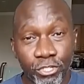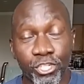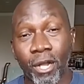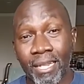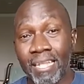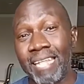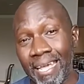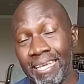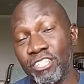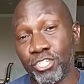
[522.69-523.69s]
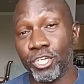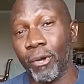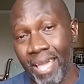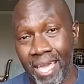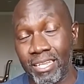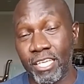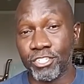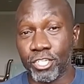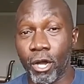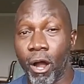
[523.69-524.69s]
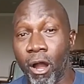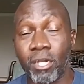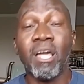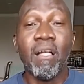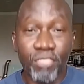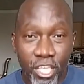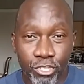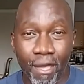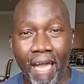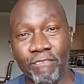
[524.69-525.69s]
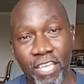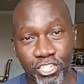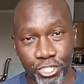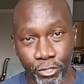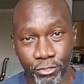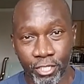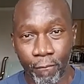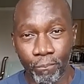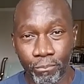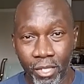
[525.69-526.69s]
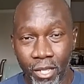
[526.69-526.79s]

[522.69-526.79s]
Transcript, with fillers: You start letting that get to your head and get to your heart, then you have issues.